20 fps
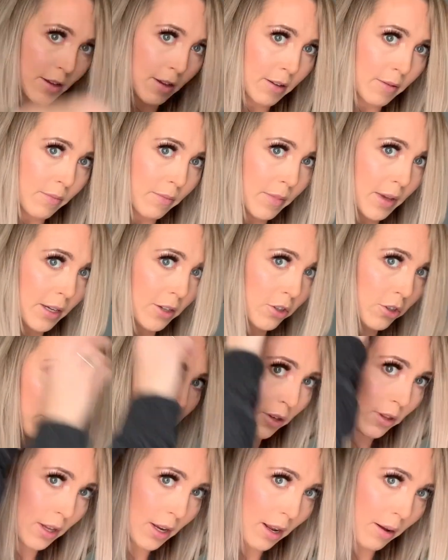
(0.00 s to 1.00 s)
Make sure
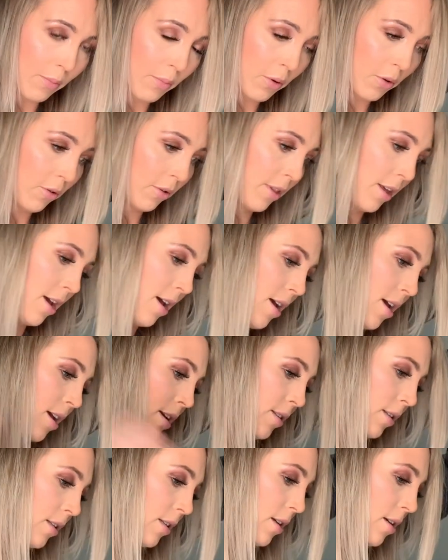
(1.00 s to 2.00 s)
that I pull
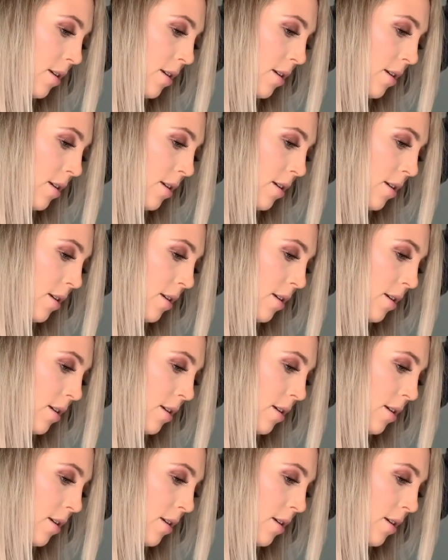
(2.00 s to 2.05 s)
that.